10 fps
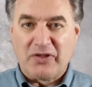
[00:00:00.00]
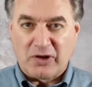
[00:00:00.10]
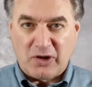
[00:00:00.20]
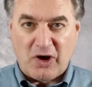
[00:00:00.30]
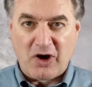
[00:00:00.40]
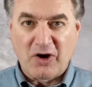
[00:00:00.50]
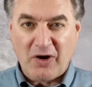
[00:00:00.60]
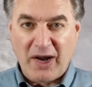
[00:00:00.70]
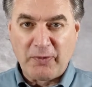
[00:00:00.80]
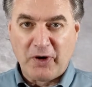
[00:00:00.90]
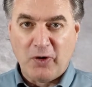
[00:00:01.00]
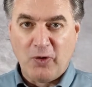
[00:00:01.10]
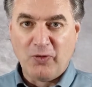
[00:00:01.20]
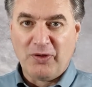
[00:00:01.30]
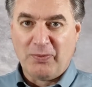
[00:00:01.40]
The longer I would
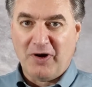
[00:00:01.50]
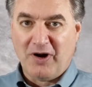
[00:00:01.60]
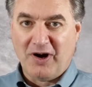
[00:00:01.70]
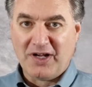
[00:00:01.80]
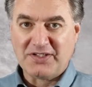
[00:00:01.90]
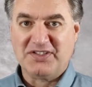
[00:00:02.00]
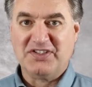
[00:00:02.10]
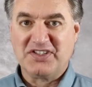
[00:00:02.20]
hold the pause